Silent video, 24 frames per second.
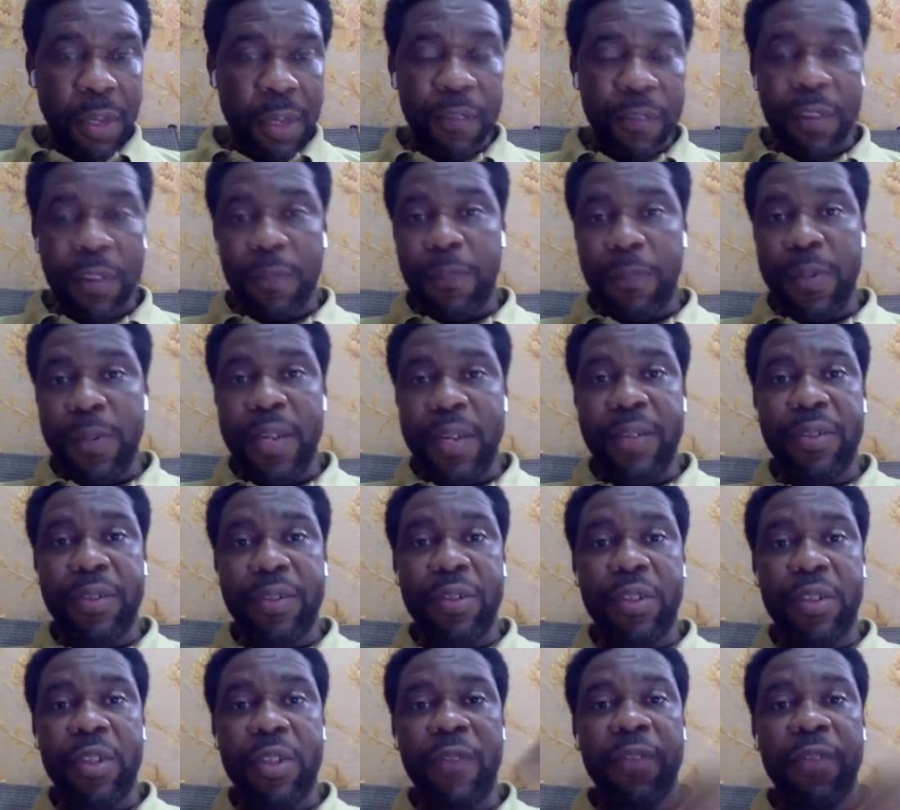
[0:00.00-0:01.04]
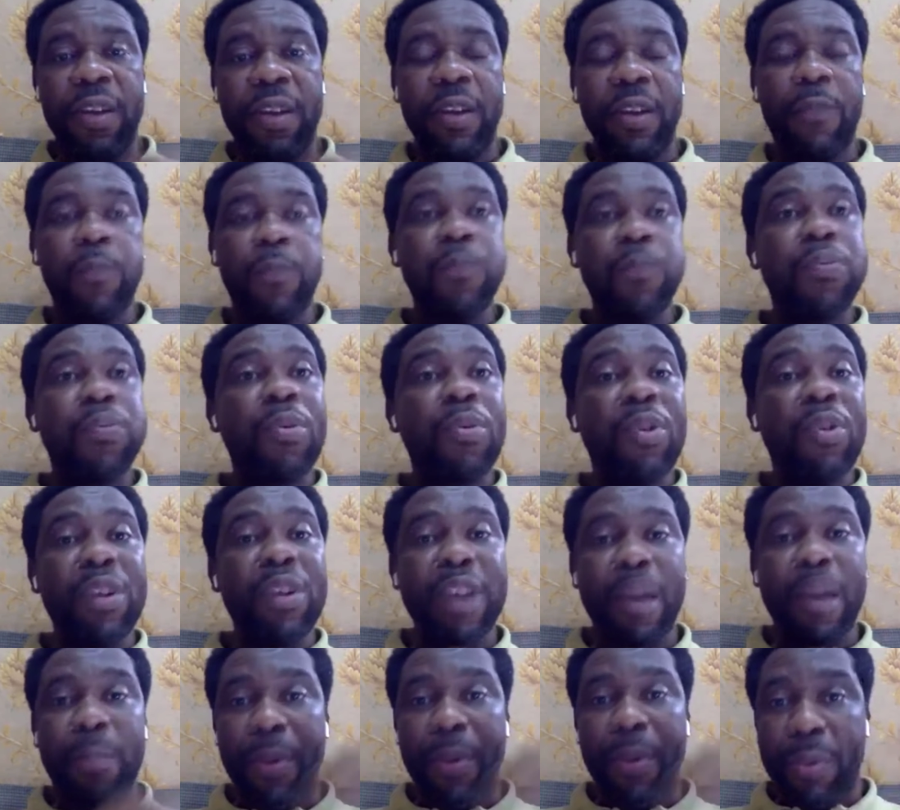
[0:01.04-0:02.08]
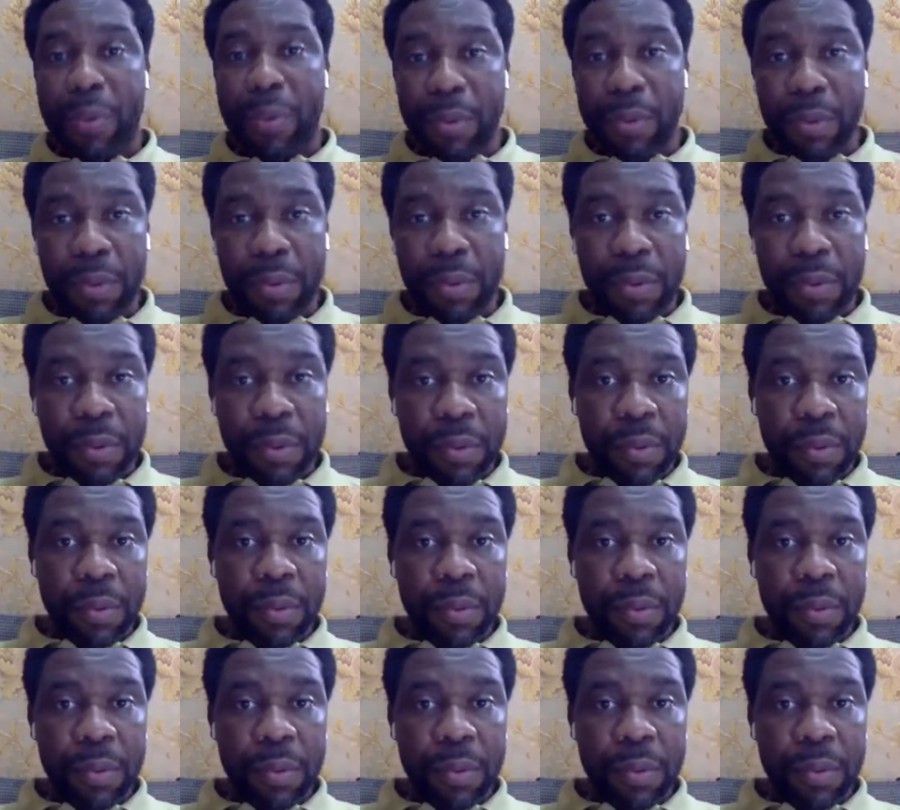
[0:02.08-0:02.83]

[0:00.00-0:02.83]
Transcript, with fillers: If the place is a very poor neighborhood,